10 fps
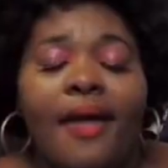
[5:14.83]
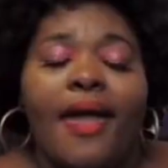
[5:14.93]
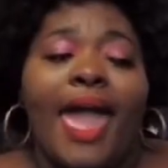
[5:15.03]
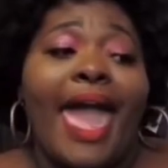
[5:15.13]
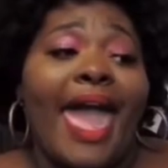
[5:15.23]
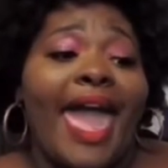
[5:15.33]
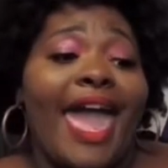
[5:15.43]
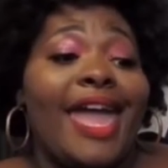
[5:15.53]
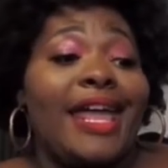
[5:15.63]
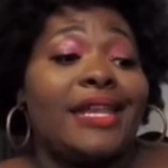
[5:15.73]

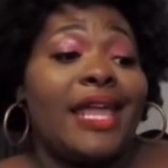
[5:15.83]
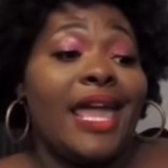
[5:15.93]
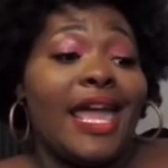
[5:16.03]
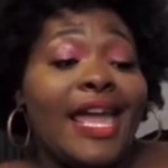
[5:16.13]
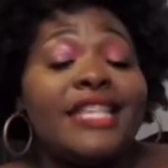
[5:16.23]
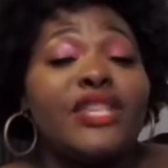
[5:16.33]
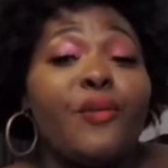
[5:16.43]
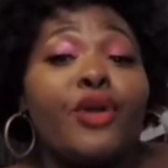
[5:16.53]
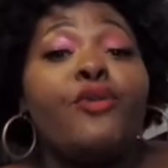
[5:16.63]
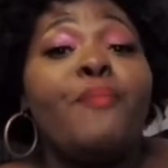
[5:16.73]
And he's the
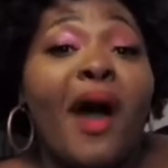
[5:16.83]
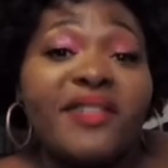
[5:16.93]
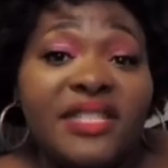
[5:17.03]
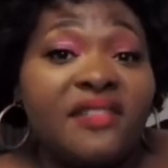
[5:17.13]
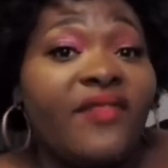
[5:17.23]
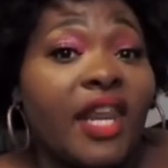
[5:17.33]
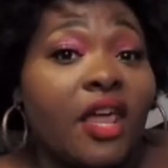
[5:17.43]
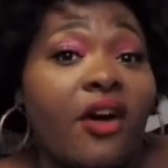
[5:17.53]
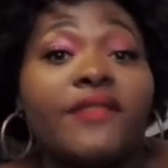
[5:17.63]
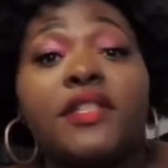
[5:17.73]
one who posted the
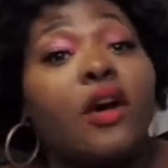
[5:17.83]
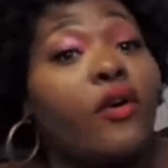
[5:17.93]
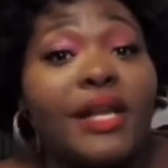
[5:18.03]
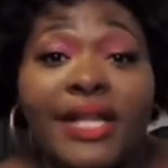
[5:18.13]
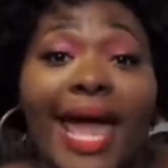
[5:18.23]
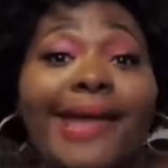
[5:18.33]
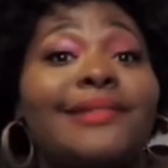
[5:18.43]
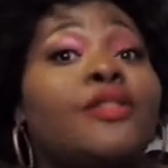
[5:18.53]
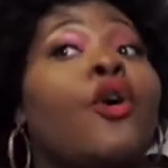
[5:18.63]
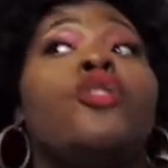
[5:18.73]
video of Tory
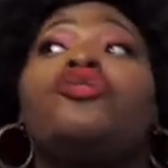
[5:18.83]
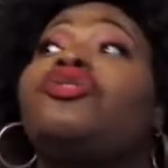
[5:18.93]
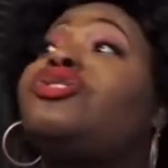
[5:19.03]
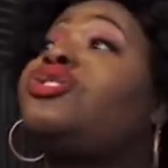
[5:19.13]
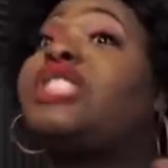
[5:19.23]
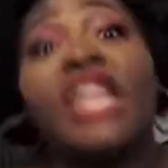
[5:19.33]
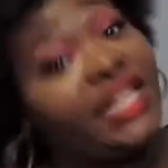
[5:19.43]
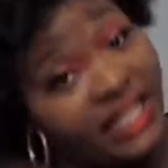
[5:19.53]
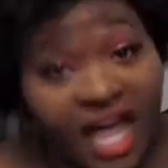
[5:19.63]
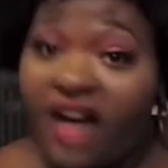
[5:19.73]
Lanez
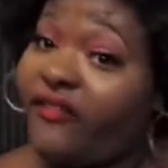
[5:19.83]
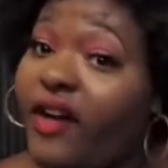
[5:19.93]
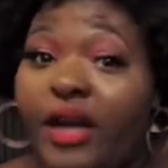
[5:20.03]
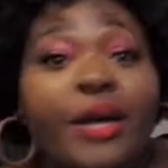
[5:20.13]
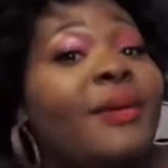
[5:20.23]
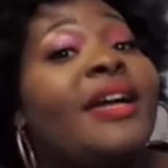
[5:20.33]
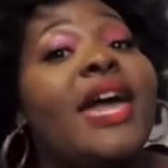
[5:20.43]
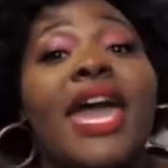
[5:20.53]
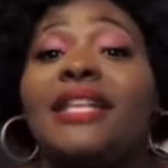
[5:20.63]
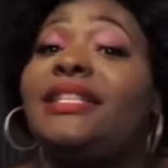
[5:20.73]
stealing off on him
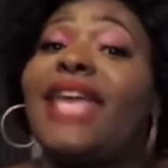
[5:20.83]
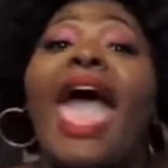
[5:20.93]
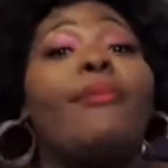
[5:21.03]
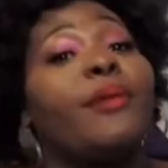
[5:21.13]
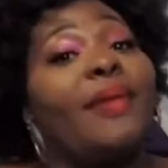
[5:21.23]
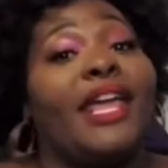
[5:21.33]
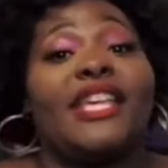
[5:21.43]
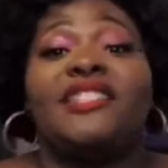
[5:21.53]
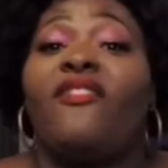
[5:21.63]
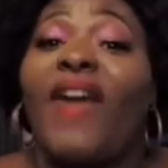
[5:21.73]
and jabbing him in
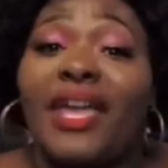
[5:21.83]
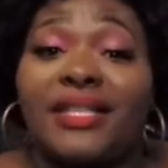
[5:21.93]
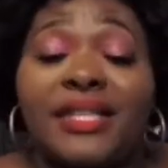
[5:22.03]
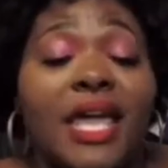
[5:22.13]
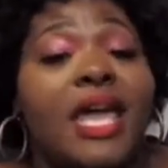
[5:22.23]
his face.